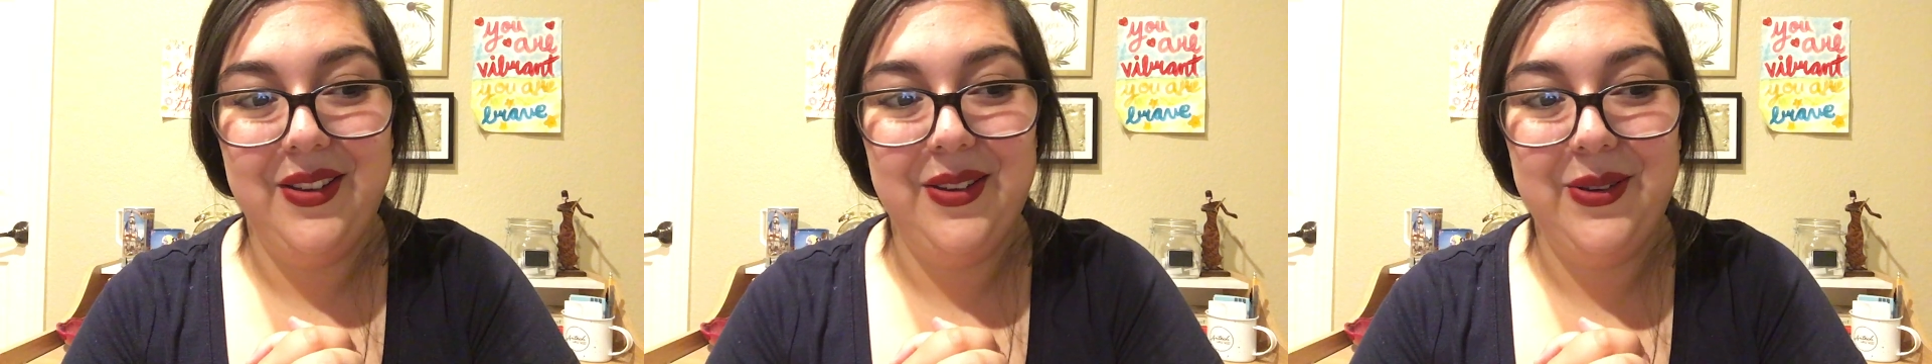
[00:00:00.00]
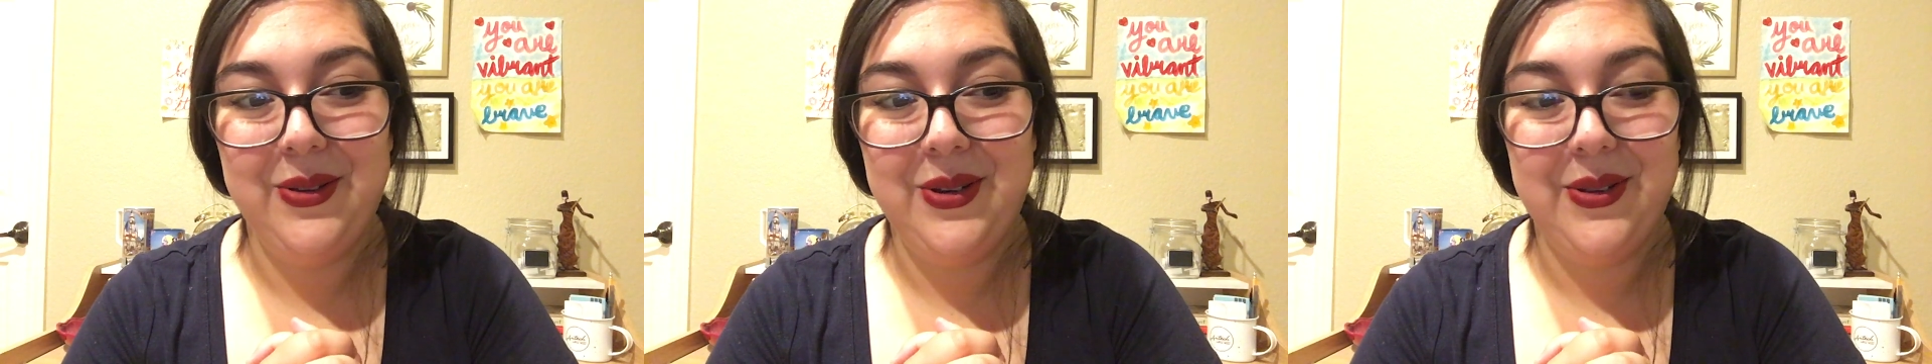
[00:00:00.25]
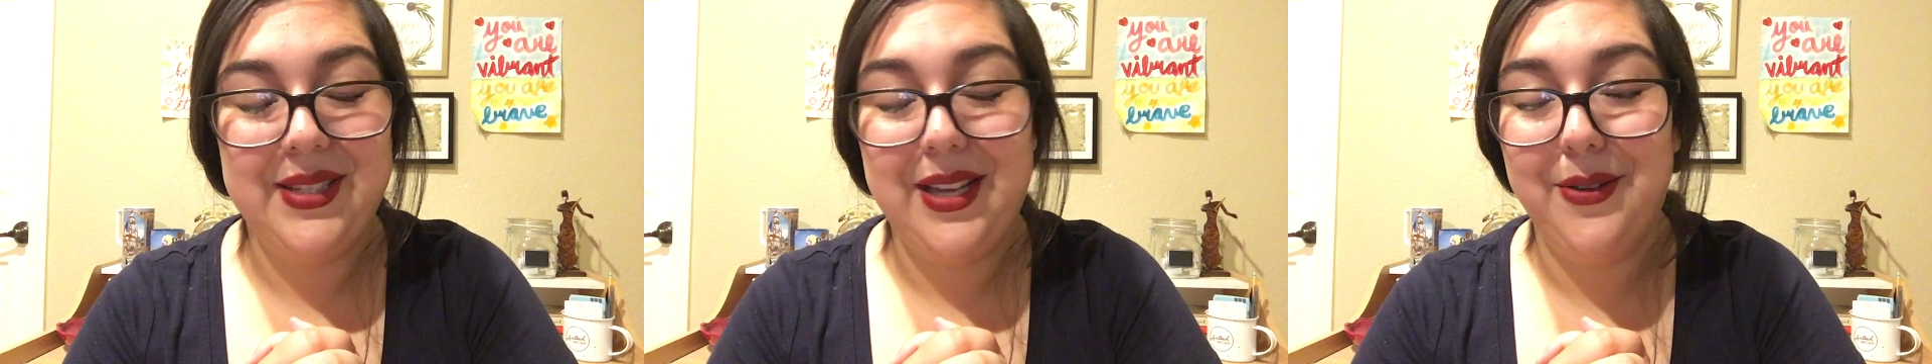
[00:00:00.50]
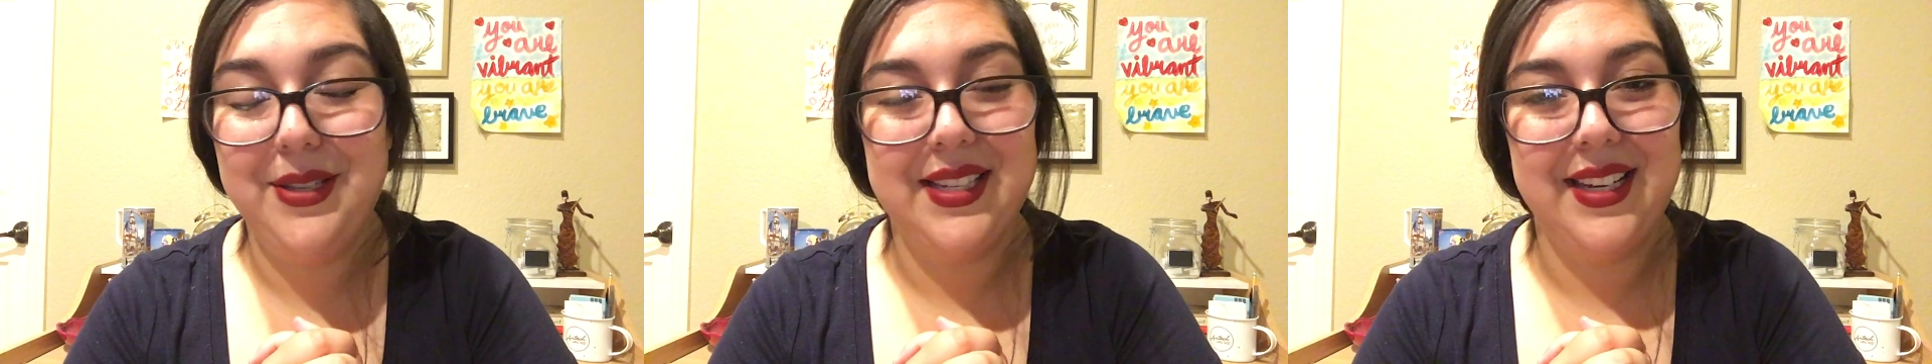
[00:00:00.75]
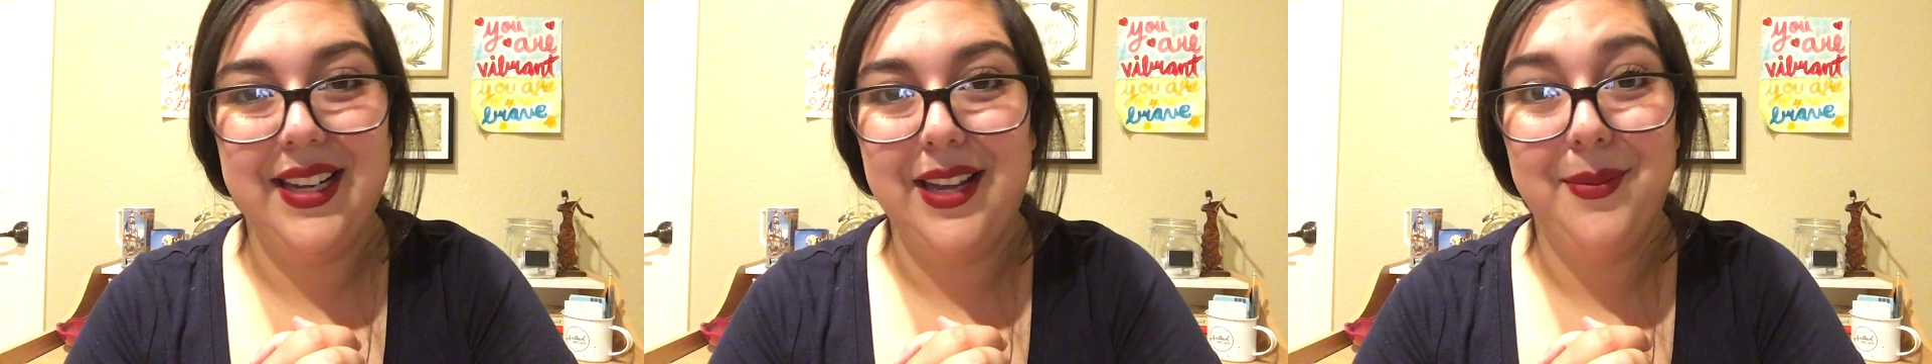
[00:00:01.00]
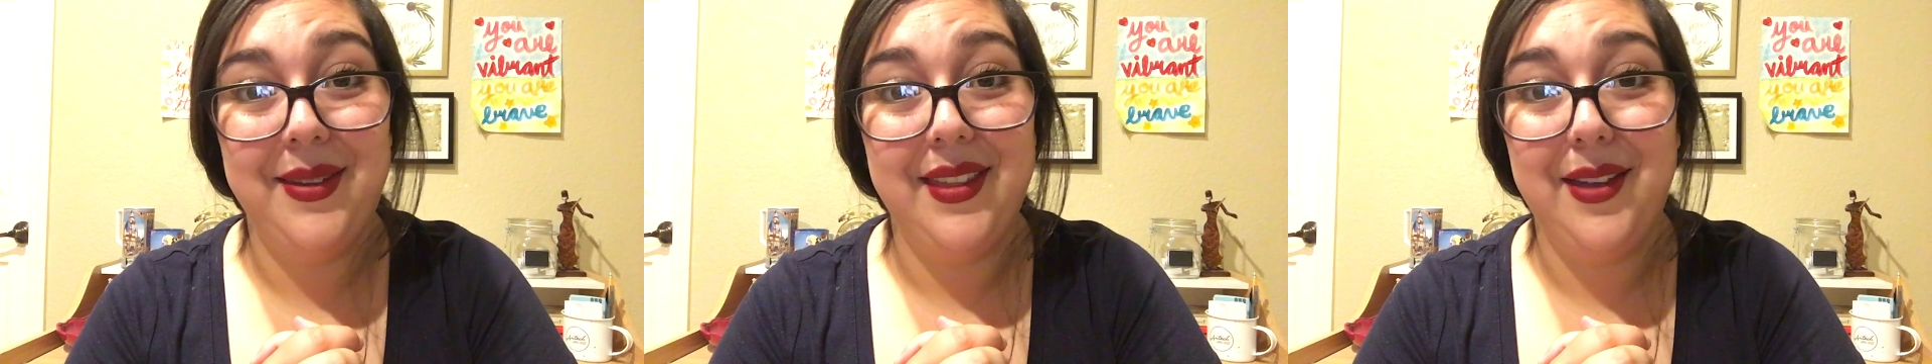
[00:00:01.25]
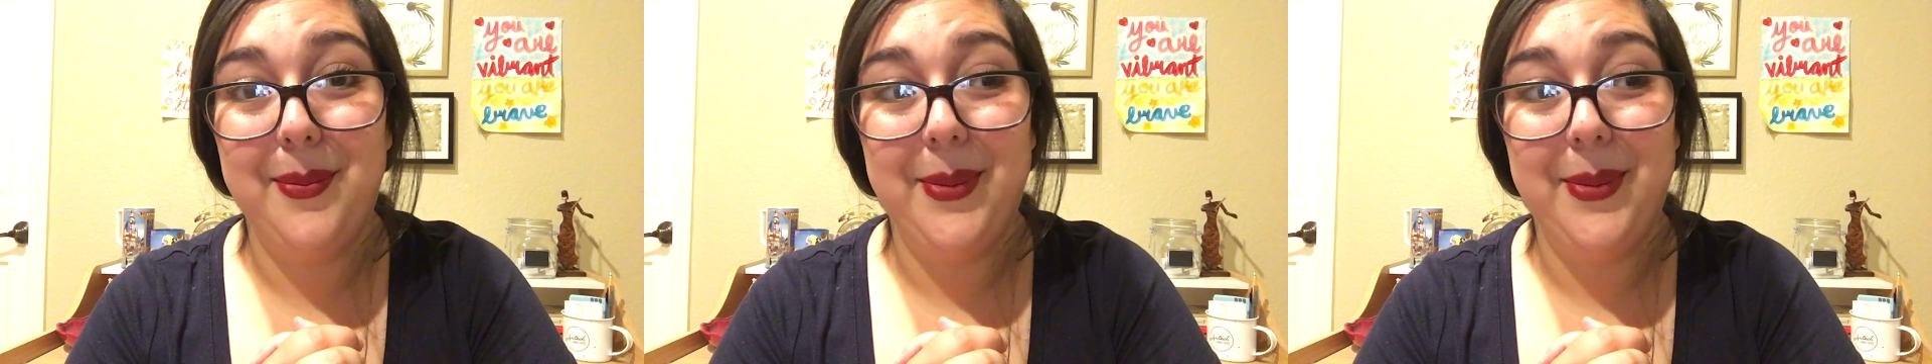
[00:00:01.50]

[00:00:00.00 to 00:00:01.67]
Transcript: Who knows how he's gonna get me there,